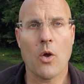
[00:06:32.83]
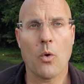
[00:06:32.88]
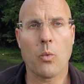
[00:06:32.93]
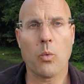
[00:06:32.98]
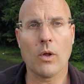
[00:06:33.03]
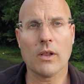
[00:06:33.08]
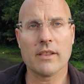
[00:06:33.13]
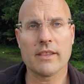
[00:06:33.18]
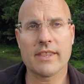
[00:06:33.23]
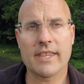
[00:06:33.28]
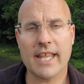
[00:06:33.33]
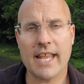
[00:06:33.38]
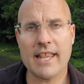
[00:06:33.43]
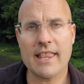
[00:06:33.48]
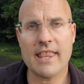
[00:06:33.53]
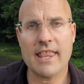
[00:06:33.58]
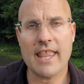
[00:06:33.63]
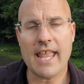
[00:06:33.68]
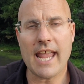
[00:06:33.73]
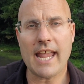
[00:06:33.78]
well,
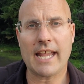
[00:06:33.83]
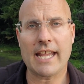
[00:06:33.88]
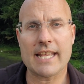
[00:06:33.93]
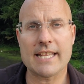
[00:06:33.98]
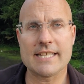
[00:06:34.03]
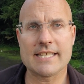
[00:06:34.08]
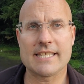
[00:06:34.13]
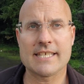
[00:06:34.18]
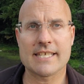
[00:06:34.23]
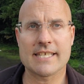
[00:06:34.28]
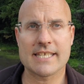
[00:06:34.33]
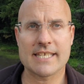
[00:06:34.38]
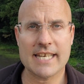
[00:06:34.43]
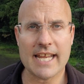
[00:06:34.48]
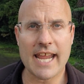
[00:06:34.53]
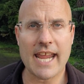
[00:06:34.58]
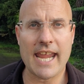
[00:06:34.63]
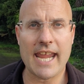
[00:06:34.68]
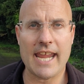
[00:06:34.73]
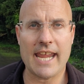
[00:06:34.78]
then that can
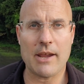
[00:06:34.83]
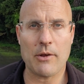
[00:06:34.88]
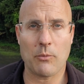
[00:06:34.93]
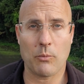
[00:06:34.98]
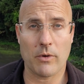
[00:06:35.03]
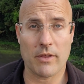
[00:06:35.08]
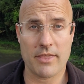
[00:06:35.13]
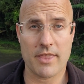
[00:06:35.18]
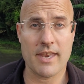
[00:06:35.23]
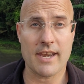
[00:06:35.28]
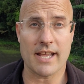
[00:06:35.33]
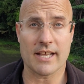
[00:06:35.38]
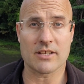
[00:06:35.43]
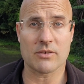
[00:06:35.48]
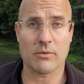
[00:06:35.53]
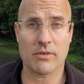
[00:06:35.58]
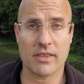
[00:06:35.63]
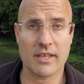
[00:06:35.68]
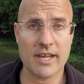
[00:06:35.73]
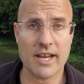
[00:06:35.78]
stay within us,
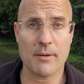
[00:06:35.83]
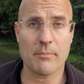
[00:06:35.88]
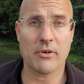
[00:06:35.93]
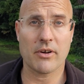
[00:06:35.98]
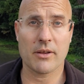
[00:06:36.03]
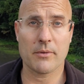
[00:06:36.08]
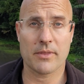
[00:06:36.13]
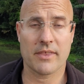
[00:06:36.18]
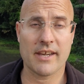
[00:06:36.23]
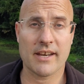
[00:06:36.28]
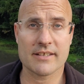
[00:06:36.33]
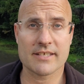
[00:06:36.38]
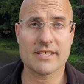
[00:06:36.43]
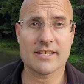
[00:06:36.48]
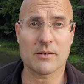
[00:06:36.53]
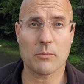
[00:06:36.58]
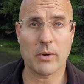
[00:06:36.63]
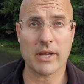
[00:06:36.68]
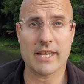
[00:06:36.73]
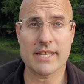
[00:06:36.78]
within our body, within our
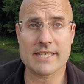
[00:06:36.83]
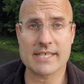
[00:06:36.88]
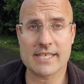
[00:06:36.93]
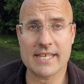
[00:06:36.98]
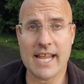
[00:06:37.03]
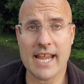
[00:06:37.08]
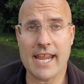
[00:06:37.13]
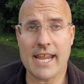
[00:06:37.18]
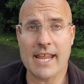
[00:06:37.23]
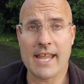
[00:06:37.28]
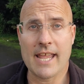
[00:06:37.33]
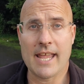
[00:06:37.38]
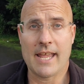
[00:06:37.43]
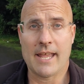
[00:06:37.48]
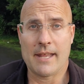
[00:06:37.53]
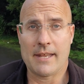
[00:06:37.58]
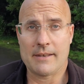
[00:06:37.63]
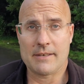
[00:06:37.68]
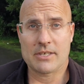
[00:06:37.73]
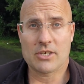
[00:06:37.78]
system. We can stay
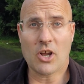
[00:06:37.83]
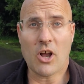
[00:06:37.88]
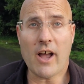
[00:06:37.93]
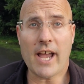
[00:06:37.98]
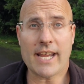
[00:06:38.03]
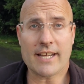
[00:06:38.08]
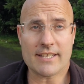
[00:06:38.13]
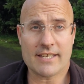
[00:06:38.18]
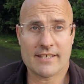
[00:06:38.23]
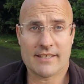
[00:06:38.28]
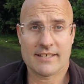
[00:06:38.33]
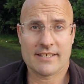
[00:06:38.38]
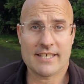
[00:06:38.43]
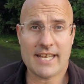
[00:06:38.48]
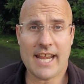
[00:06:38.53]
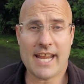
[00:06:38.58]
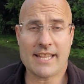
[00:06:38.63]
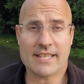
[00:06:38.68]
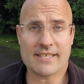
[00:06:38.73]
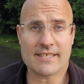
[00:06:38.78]
tight,
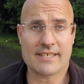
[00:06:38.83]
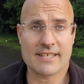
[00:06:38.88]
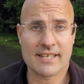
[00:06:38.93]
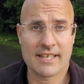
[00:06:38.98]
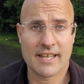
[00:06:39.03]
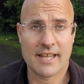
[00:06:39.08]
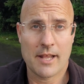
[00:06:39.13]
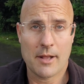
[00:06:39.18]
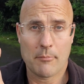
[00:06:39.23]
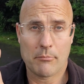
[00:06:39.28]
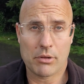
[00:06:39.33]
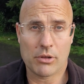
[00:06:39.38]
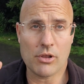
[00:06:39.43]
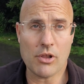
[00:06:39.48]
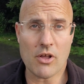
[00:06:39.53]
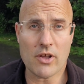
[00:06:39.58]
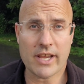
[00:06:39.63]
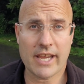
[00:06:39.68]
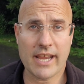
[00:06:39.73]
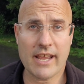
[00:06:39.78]
tensed,
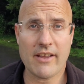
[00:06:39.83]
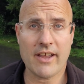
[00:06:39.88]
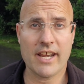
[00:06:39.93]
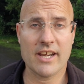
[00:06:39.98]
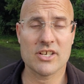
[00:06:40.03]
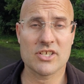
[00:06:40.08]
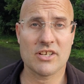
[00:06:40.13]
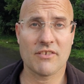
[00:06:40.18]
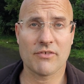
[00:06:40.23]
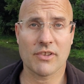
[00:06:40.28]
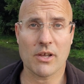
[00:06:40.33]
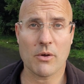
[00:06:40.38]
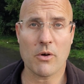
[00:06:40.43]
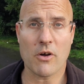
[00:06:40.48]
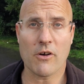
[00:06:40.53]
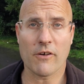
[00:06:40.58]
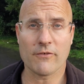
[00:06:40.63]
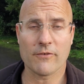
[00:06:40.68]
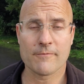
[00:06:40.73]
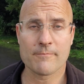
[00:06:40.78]
blocking our energy flow
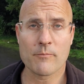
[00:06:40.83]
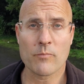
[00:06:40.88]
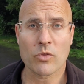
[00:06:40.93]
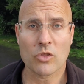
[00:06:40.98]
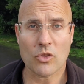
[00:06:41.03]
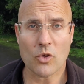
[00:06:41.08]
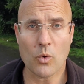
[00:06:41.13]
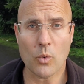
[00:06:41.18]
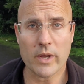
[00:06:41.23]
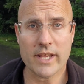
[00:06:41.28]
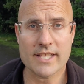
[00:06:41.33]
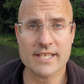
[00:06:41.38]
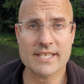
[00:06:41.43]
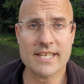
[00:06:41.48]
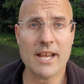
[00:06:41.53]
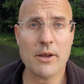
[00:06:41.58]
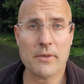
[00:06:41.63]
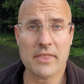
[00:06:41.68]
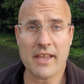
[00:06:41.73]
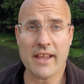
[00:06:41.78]
off. Or we can
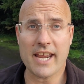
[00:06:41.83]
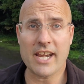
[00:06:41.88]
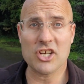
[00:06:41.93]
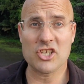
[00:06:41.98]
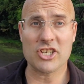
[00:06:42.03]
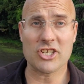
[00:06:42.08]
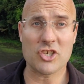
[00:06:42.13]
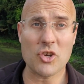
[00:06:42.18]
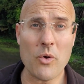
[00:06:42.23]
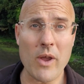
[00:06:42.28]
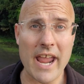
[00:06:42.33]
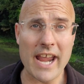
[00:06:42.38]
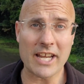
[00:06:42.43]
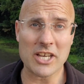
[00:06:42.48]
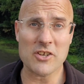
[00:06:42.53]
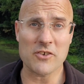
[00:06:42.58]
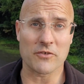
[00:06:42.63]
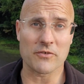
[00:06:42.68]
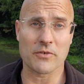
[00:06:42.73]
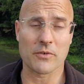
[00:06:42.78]
stay with our energy too
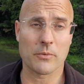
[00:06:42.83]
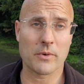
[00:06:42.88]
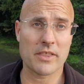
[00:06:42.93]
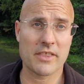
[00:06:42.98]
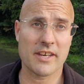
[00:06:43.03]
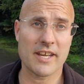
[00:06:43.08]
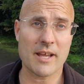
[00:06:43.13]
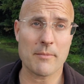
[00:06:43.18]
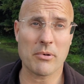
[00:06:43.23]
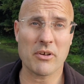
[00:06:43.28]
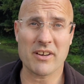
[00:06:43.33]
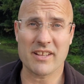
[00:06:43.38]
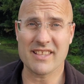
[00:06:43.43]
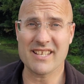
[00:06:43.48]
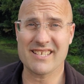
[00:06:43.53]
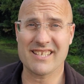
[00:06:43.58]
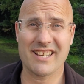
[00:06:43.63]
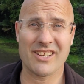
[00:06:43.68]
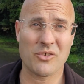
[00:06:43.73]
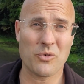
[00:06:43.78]
active within our body, and
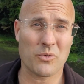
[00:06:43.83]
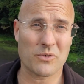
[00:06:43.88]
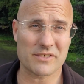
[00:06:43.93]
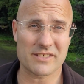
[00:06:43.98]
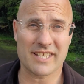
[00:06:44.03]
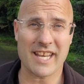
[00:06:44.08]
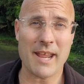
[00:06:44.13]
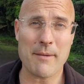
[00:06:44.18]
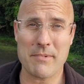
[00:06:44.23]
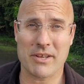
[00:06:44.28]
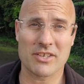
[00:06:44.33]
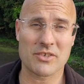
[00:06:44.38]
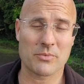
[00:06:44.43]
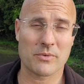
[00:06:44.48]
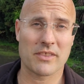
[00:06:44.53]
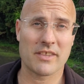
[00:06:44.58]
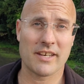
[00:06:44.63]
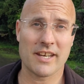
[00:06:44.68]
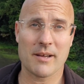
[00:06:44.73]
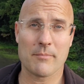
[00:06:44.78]
this can cause damage
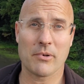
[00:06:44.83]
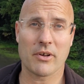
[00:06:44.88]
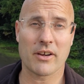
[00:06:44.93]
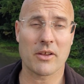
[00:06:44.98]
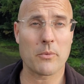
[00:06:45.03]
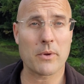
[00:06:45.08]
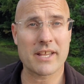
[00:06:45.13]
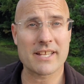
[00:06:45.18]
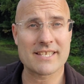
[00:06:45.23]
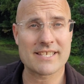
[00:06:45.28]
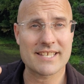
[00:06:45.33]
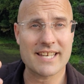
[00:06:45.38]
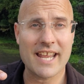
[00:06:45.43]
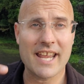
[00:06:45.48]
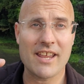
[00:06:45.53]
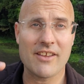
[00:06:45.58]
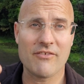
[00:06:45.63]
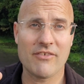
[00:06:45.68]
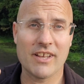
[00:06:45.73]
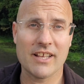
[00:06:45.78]
within our body. We can
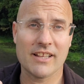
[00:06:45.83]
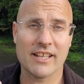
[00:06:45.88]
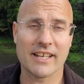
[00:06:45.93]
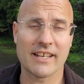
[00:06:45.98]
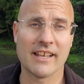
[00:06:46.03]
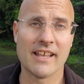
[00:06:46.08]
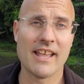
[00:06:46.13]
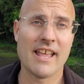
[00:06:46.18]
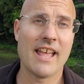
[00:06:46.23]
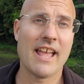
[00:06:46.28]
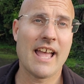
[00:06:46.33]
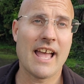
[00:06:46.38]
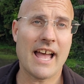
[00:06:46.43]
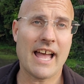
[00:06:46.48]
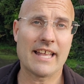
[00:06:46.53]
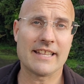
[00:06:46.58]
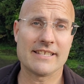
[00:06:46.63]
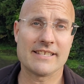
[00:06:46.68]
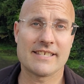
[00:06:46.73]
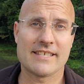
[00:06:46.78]
stay feeling
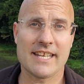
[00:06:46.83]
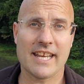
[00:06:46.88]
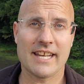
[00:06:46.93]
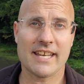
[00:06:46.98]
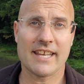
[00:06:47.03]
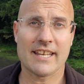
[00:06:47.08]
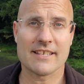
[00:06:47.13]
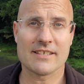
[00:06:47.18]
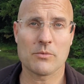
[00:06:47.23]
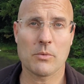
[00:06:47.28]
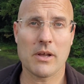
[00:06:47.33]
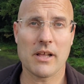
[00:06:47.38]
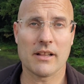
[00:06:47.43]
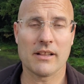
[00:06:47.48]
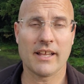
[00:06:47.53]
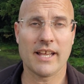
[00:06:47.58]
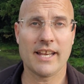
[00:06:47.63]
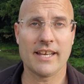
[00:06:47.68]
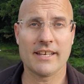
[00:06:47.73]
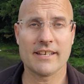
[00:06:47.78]
unsteady as
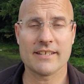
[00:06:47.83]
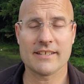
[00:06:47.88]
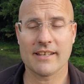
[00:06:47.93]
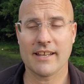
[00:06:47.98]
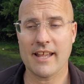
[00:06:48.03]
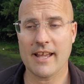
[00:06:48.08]
well. And